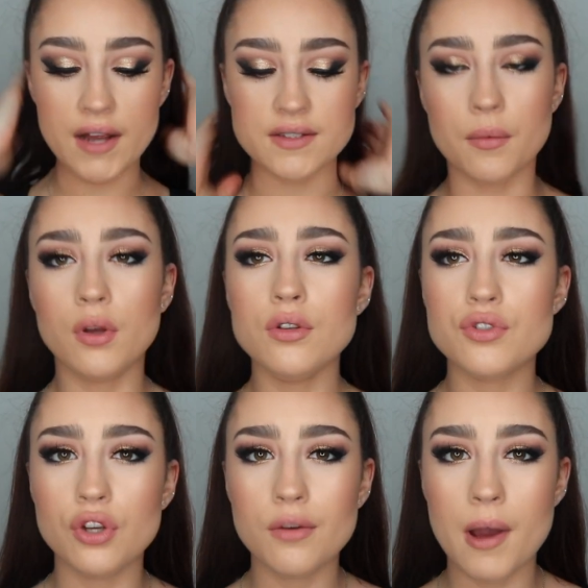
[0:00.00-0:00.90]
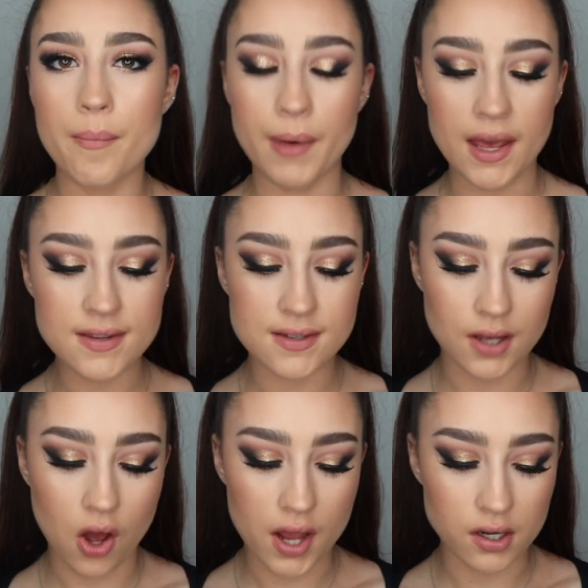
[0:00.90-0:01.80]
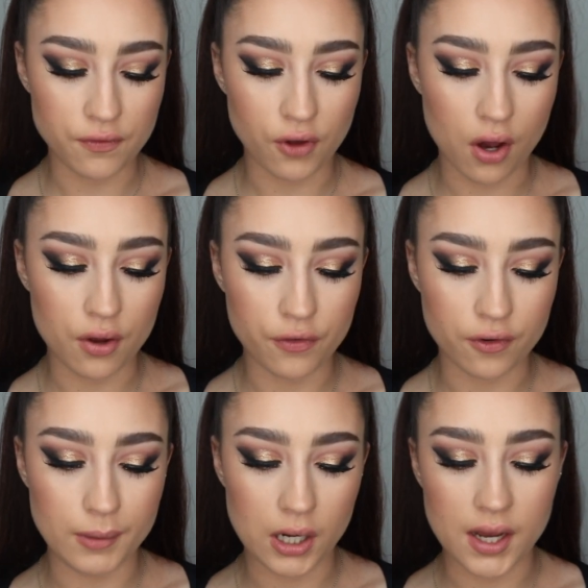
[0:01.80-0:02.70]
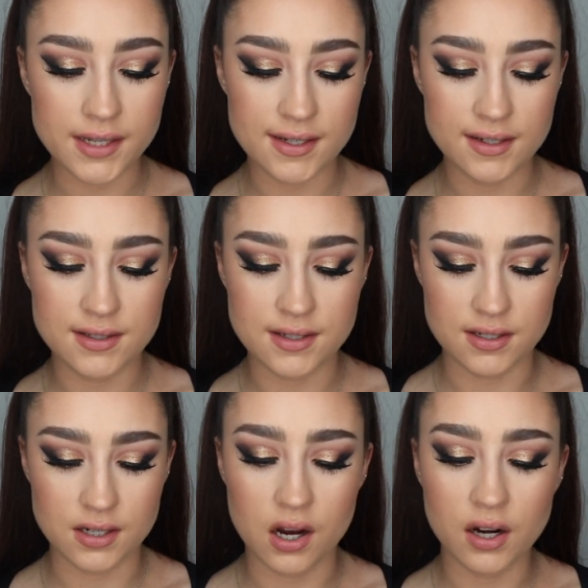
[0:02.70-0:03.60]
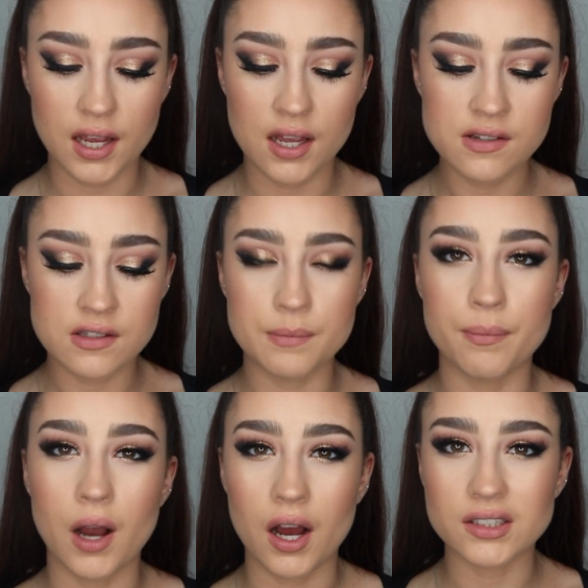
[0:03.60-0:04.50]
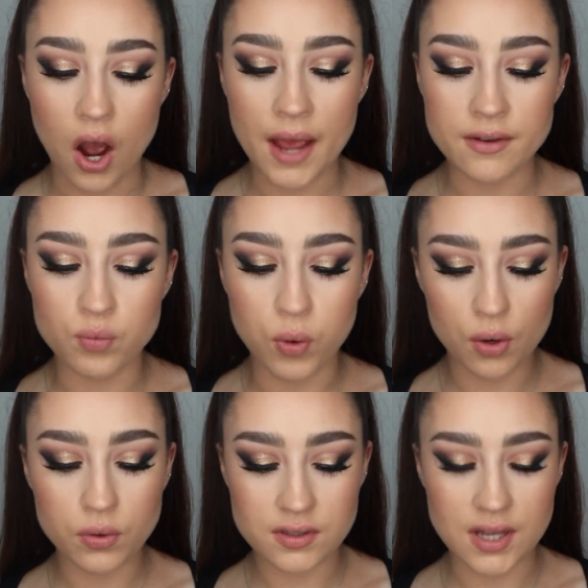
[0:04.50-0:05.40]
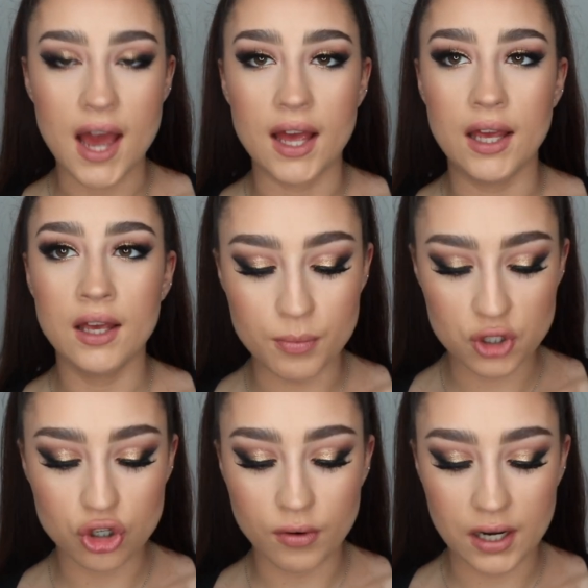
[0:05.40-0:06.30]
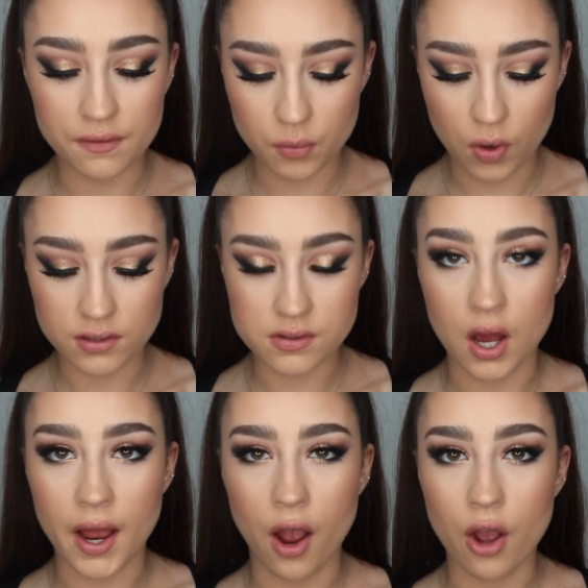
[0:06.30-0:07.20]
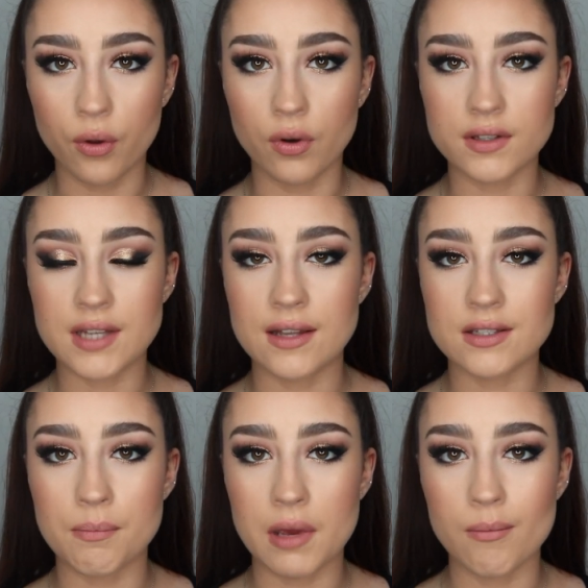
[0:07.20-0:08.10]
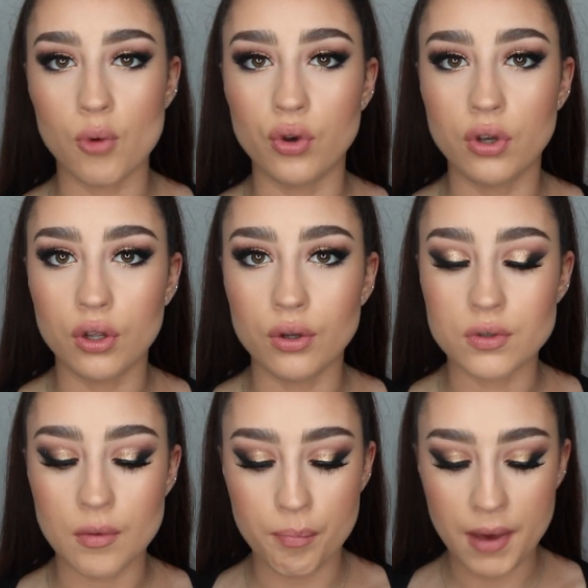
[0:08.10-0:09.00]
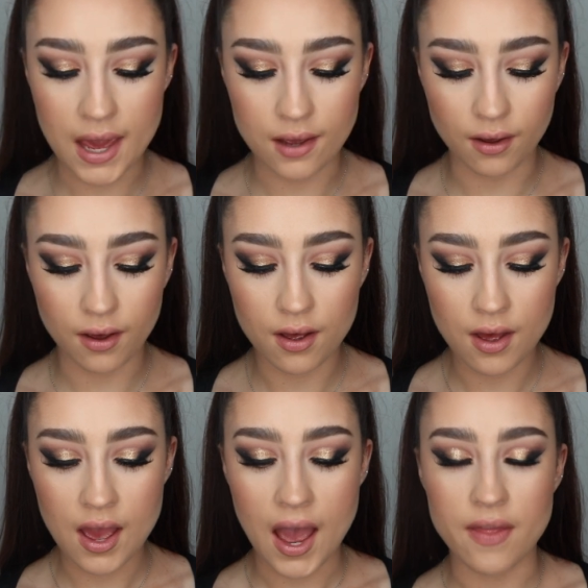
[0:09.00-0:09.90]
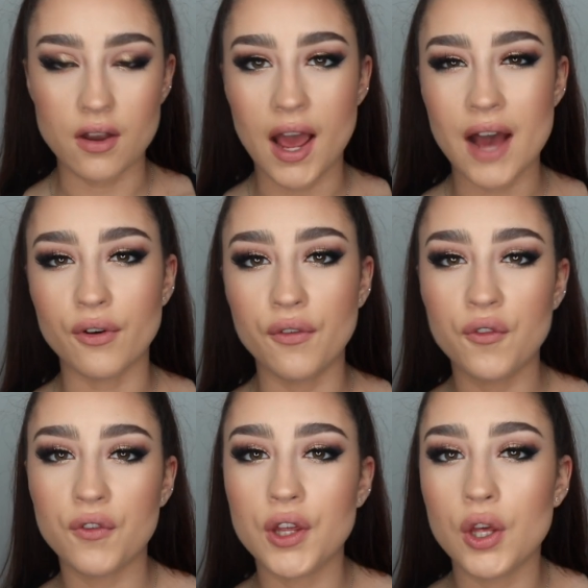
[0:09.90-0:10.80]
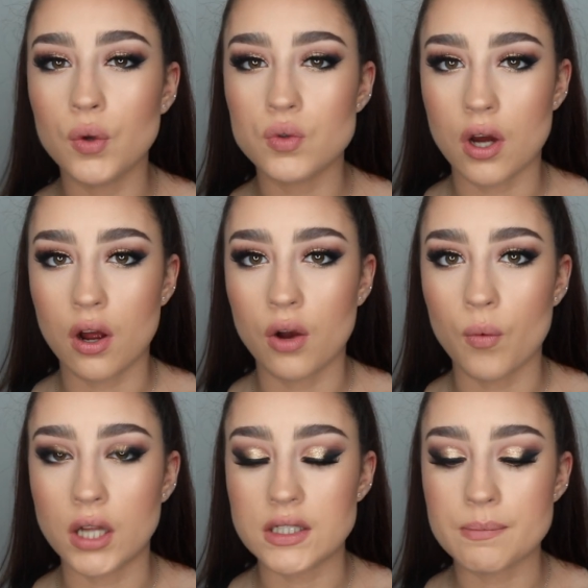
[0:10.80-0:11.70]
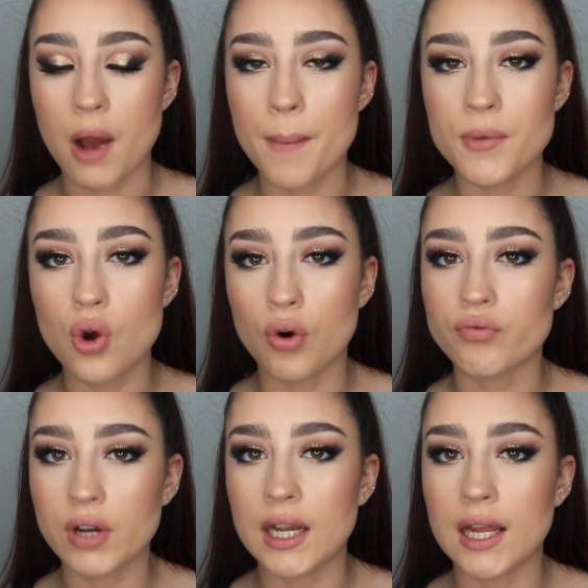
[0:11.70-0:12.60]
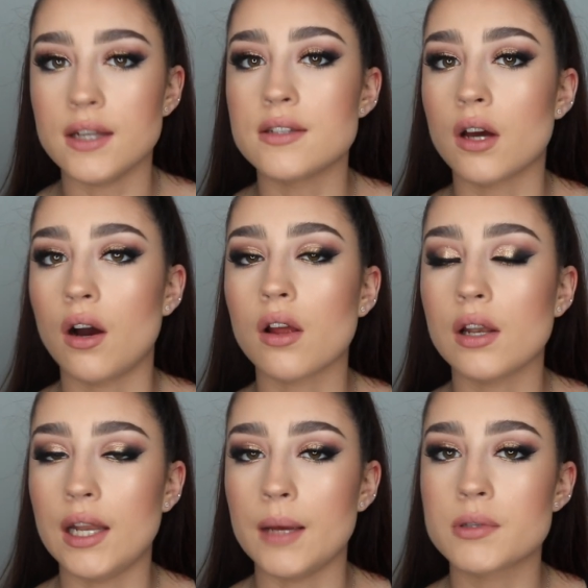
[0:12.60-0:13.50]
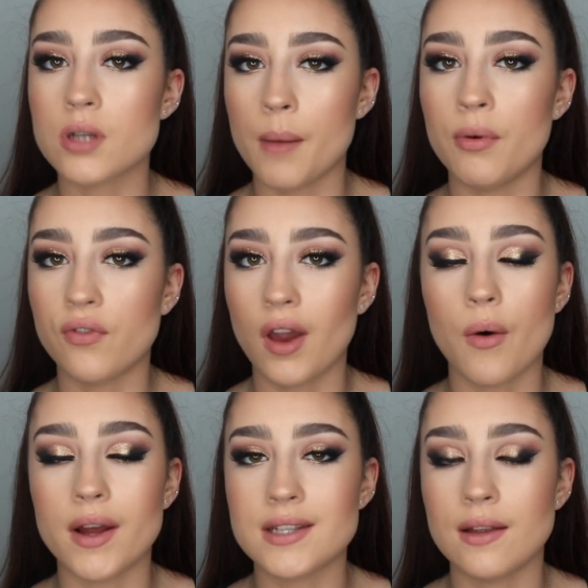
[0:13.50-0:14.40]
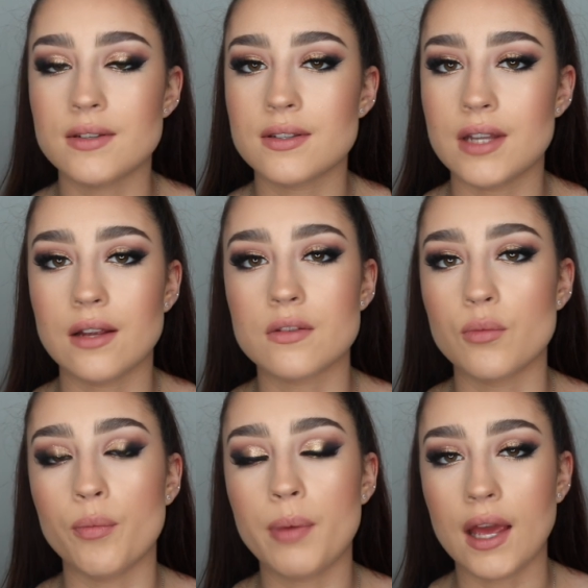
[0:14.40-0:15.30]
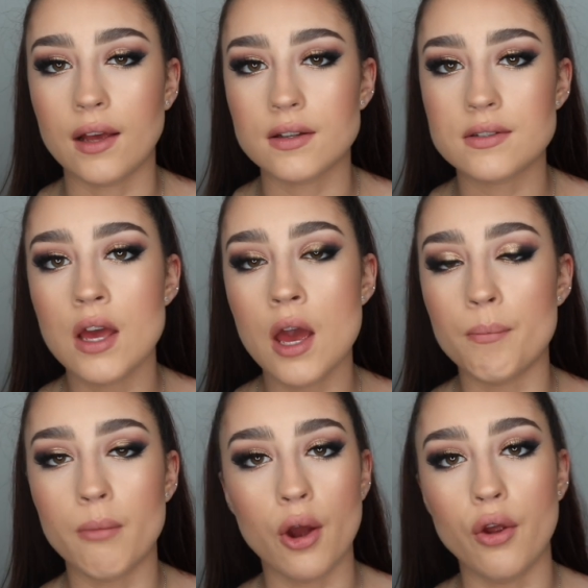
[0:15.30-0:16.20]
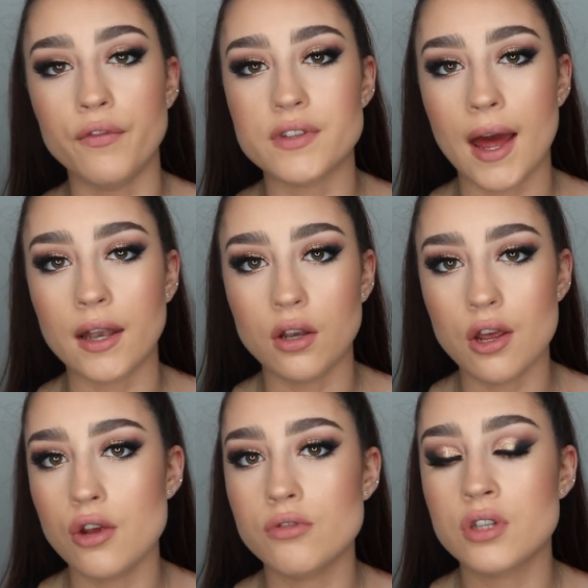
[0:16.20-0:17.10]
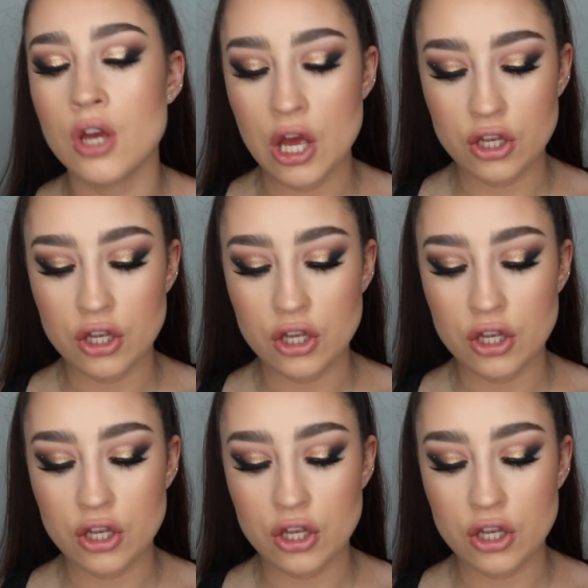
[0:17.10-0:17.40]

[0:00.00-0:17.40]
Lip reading: Right, so I'm going to do my best to kind of go from lightest to darkest, but I will say the majority of the ones that I own tend to be more nude pink, and then I have a few darker ones, but I'm not really a dark lip type of girl. I tend to stick to more pinks, mauves and nudes.